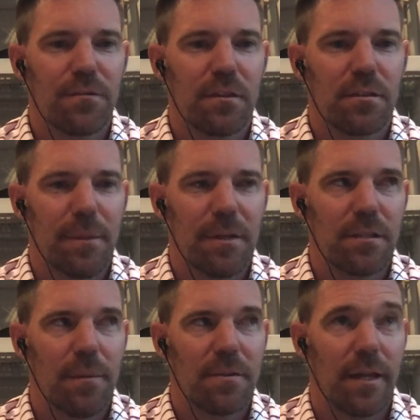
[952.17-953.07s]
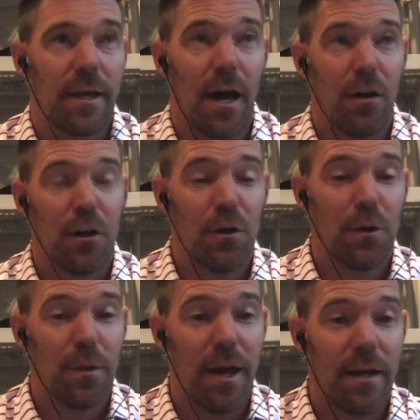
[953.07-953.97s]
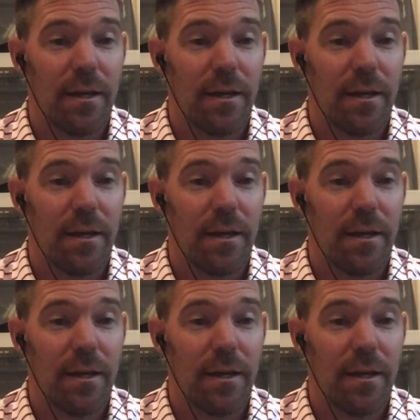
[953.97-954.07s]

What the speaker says: the first time I saw him, I was like, I don't know who that